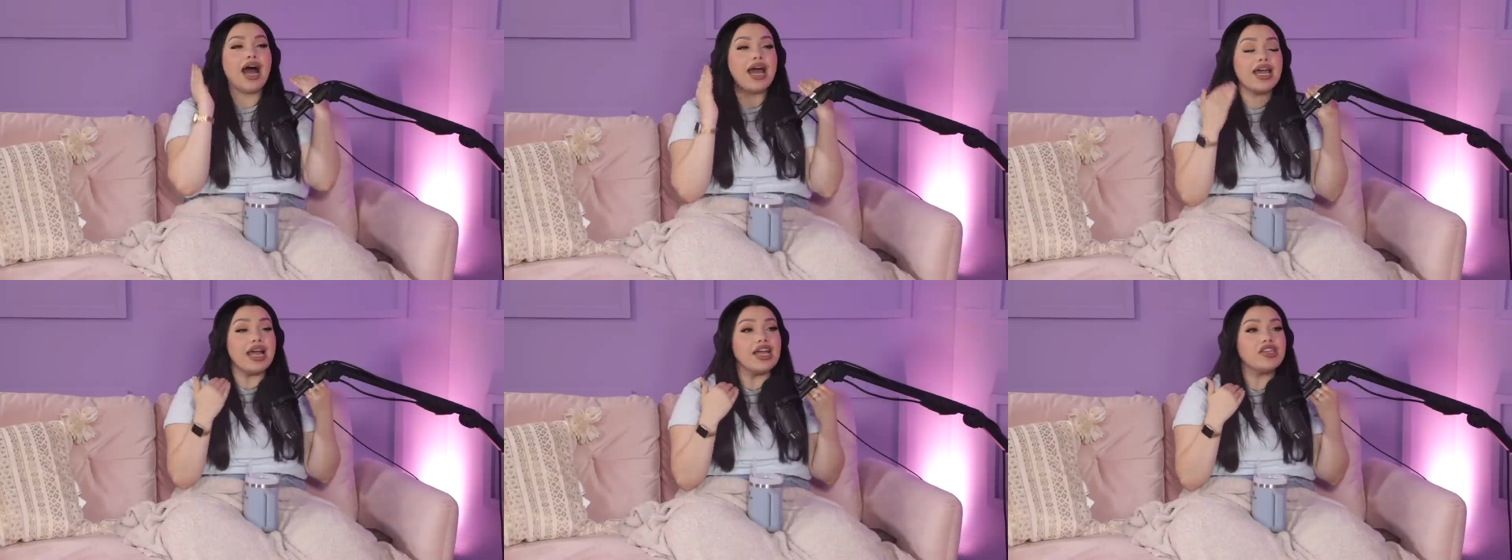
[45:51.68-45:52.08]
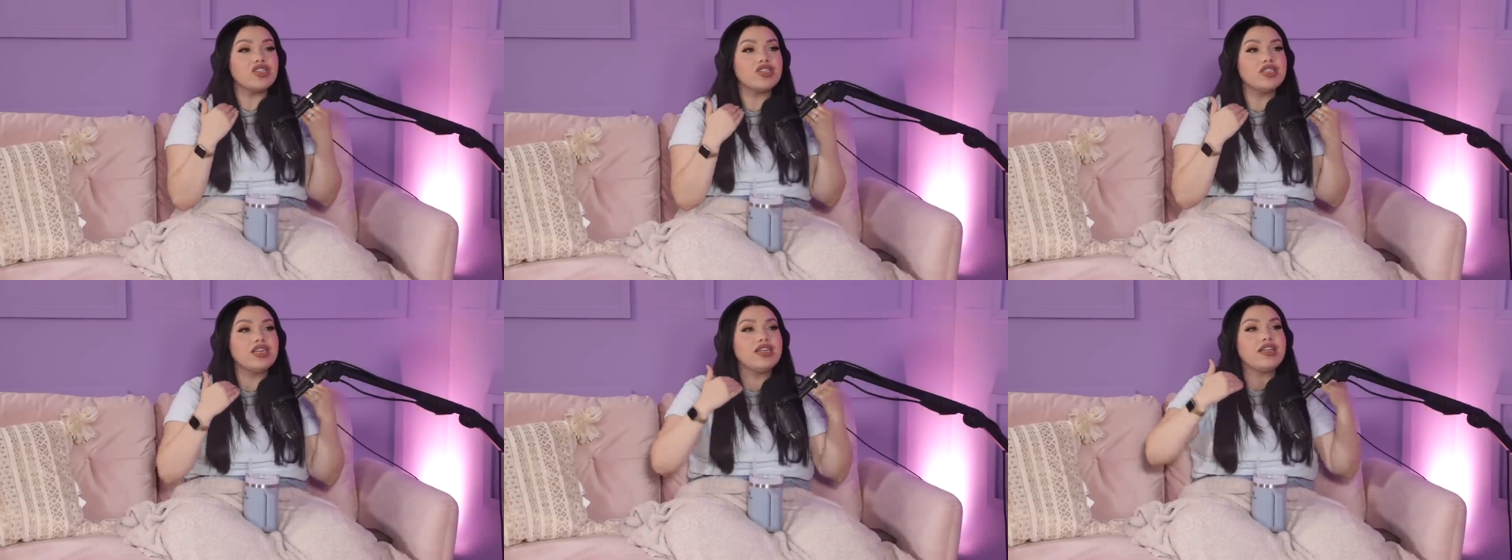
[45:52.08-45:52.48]
I
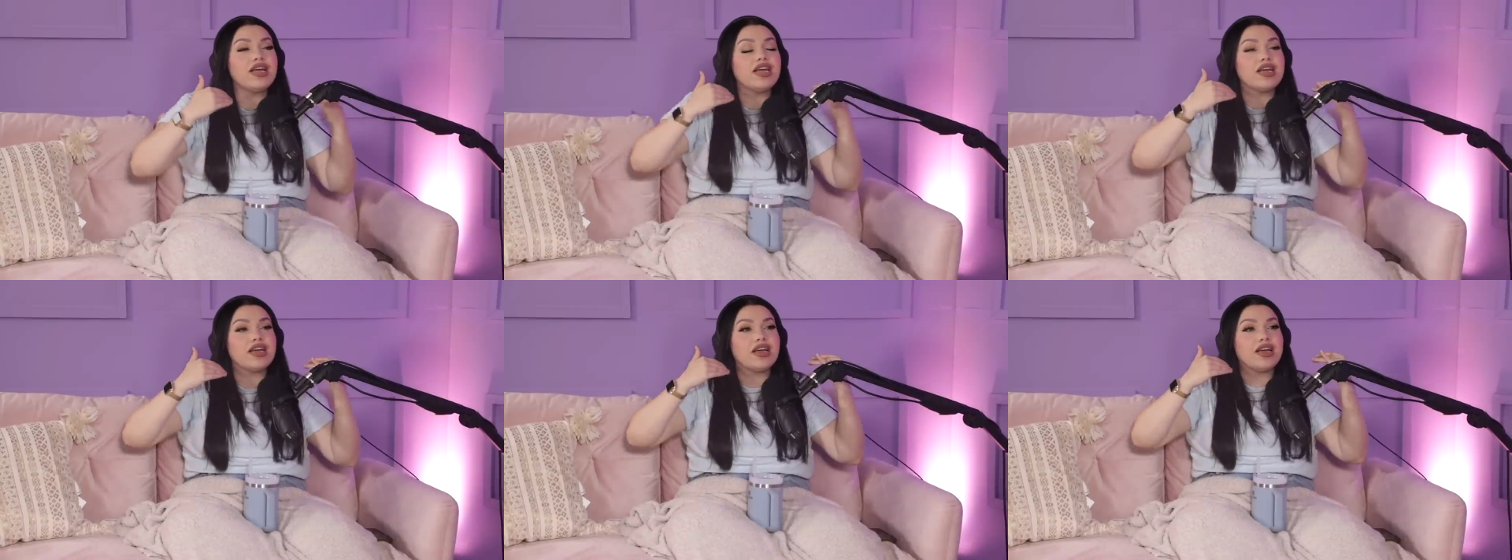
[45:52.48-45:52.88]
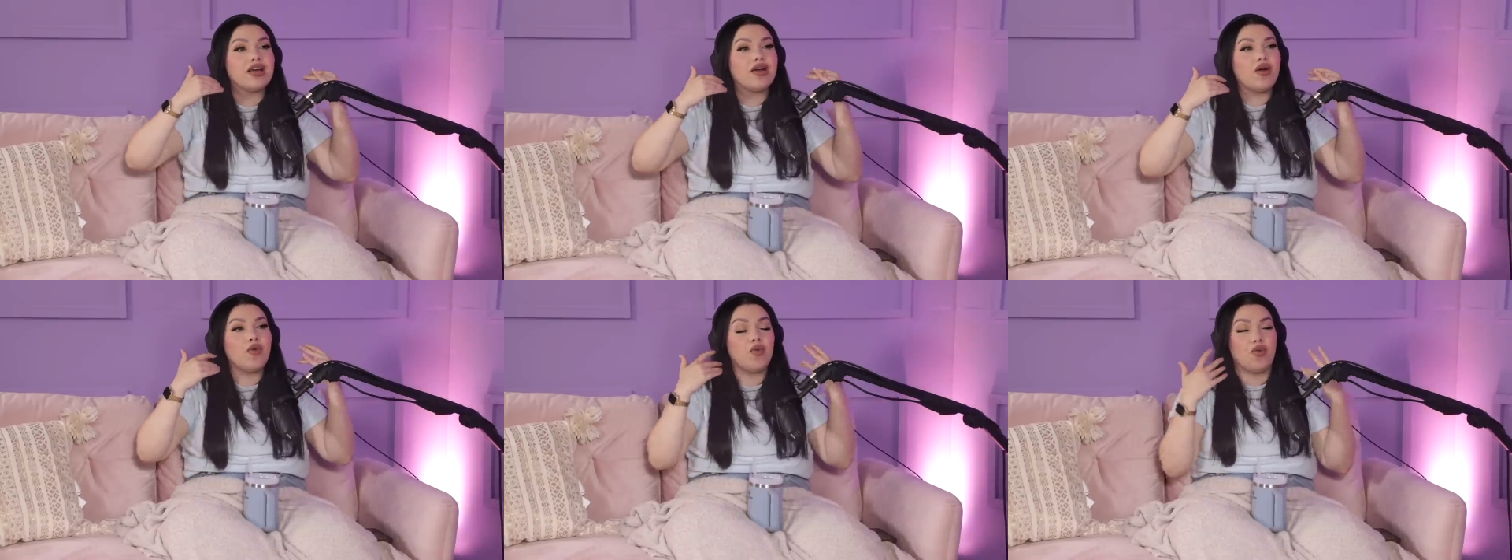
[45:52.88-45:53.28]
actually like
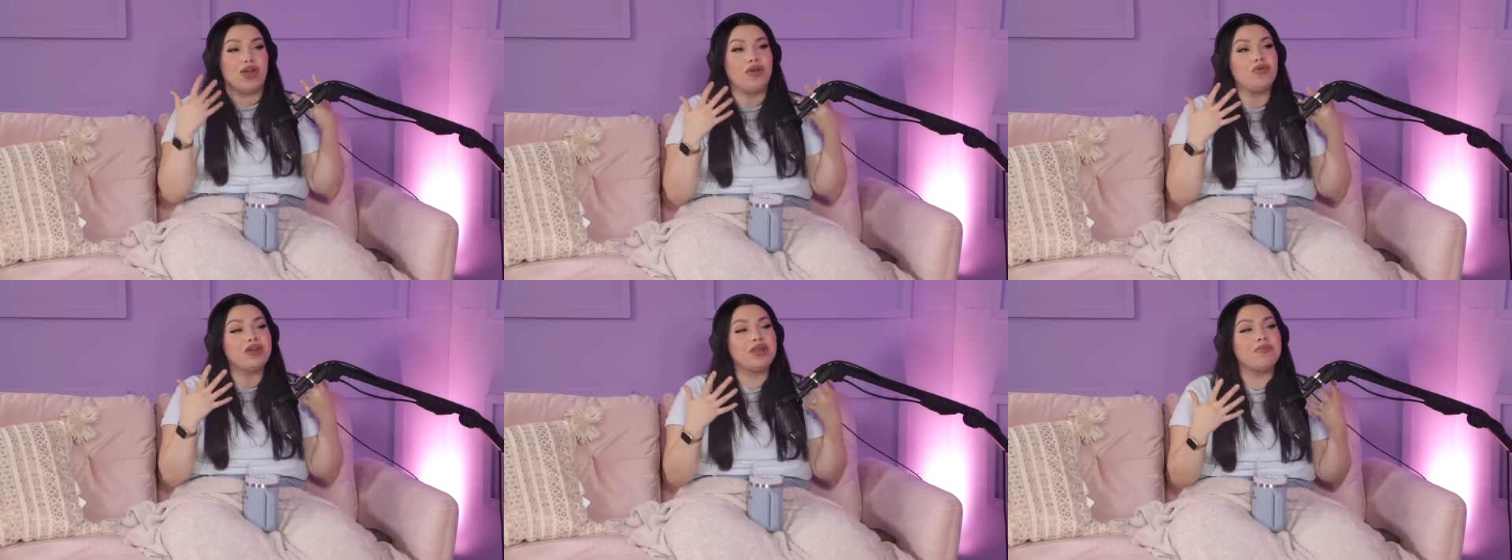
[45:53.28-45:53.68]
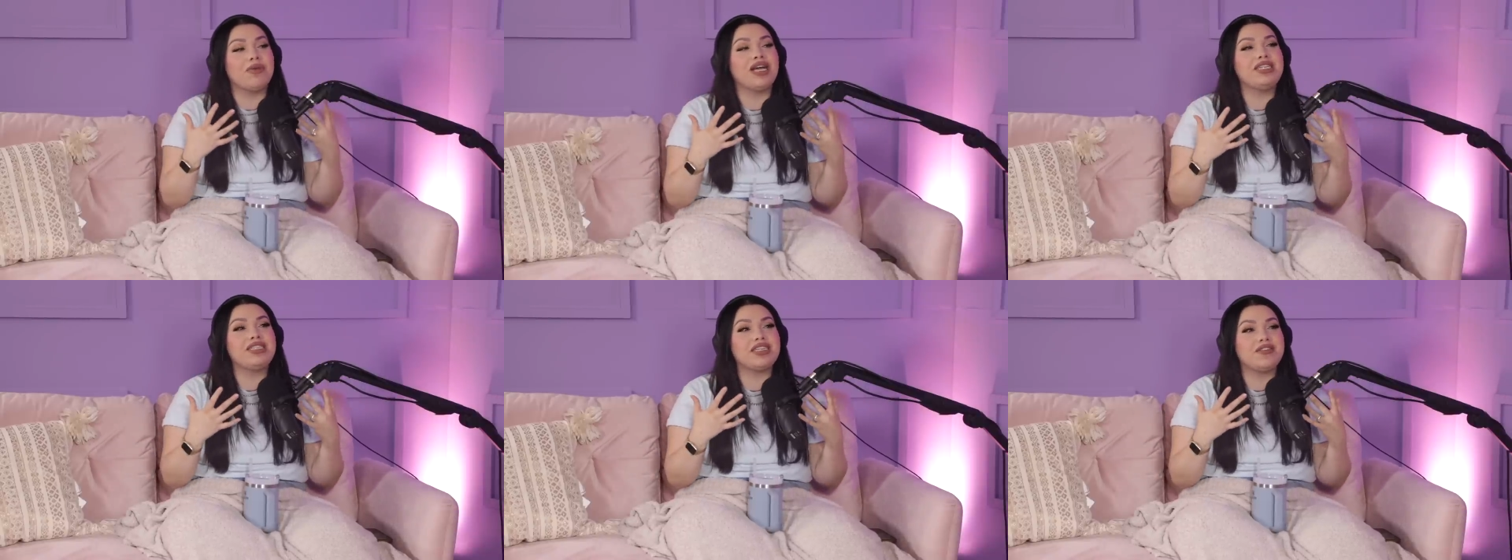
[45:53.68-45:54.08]
went with a
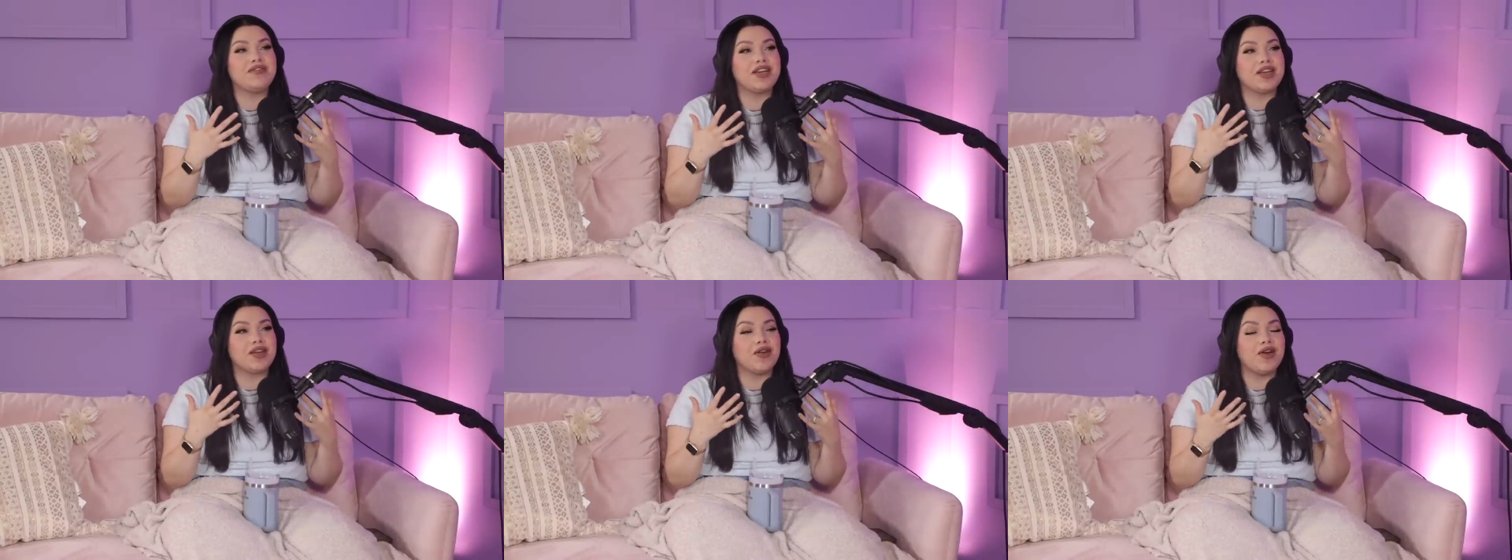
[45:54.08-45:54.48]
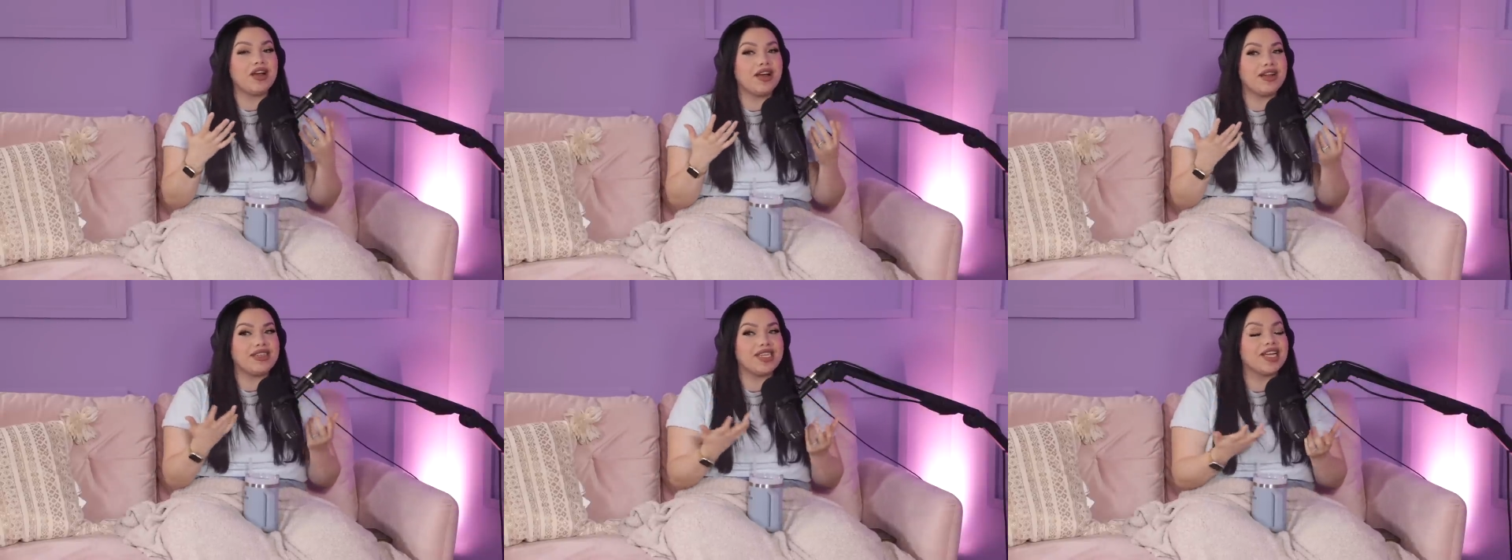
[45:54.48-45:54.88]
mindset of like, no, I
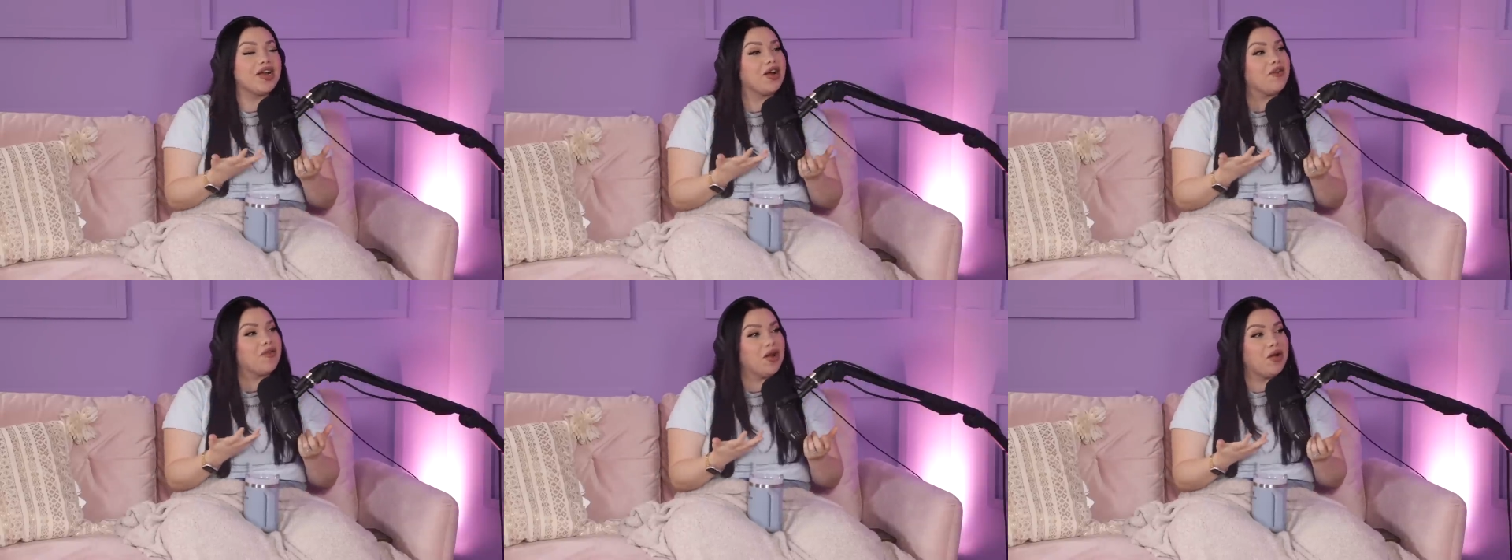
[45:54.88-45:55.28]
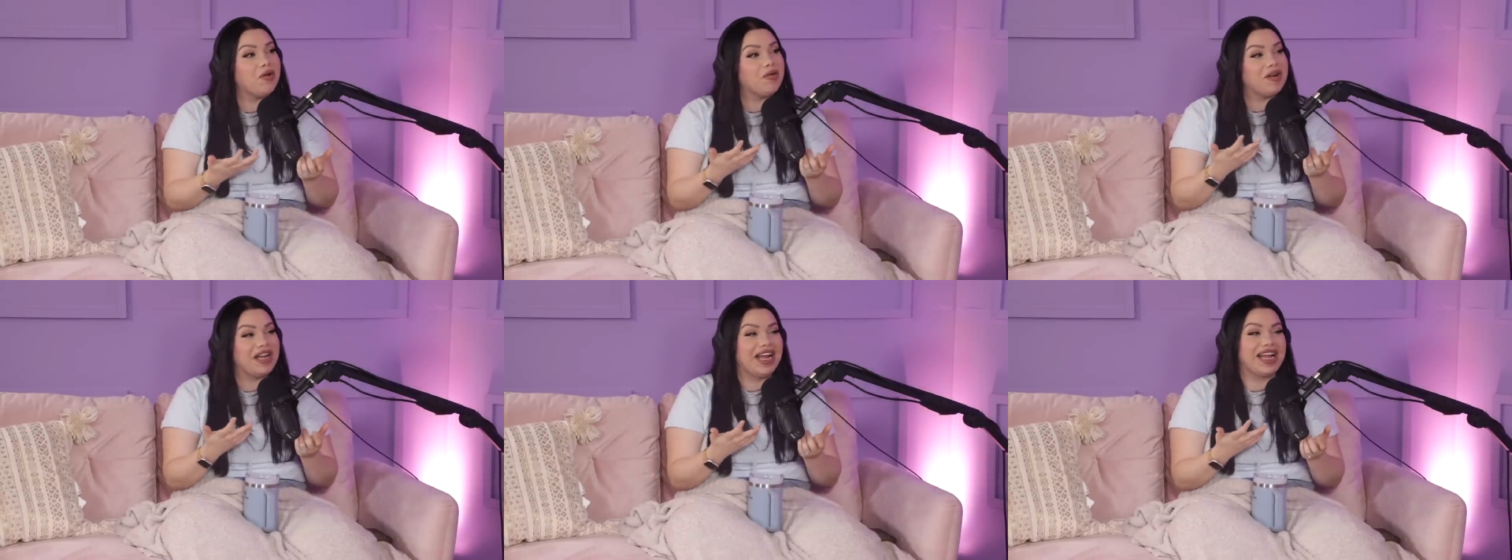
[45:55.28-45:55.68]
gotta take care of
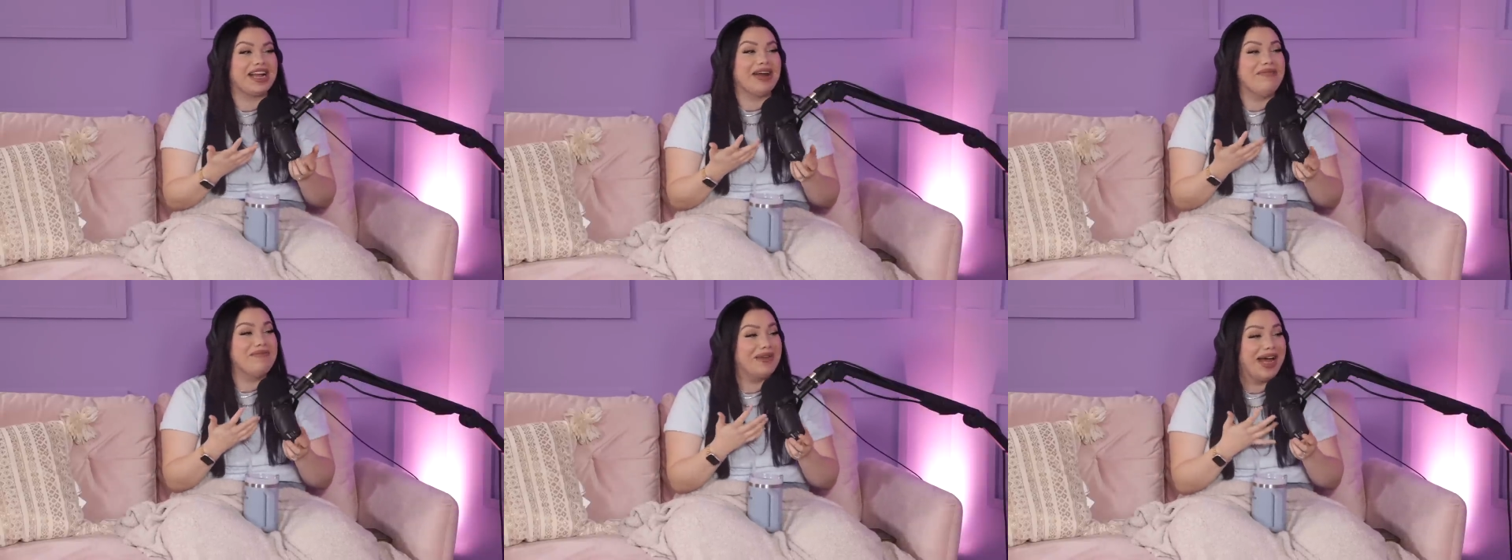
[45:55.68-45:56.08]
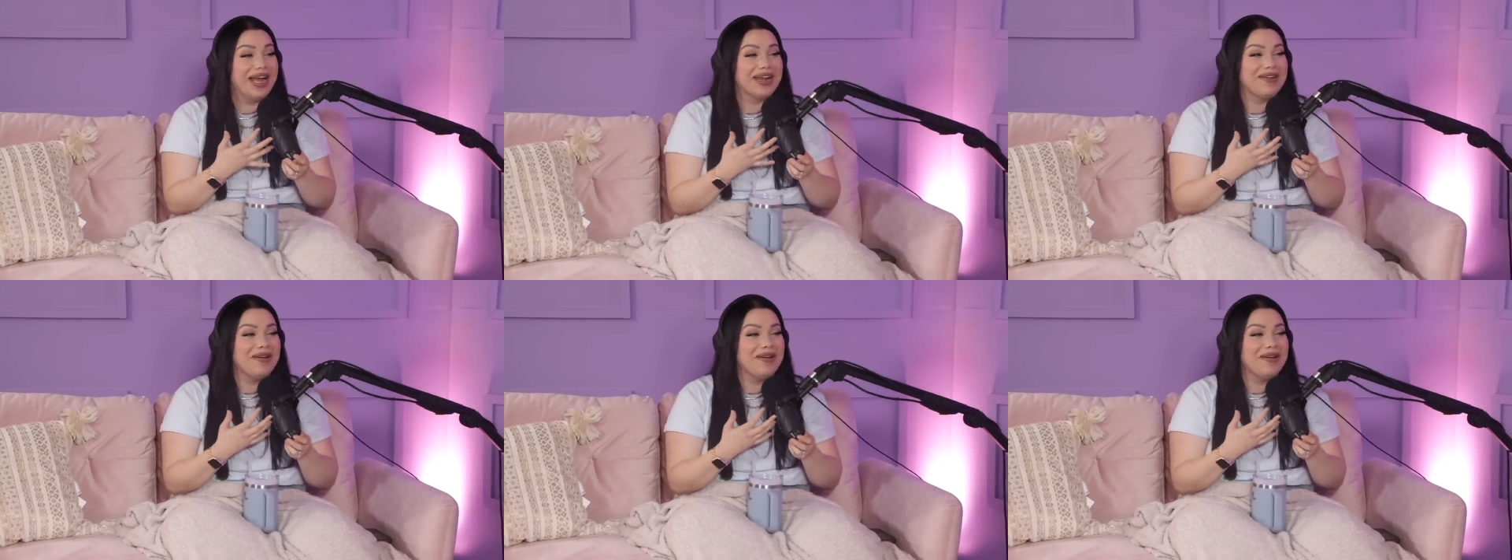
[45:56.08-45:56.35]
Noah when I come back.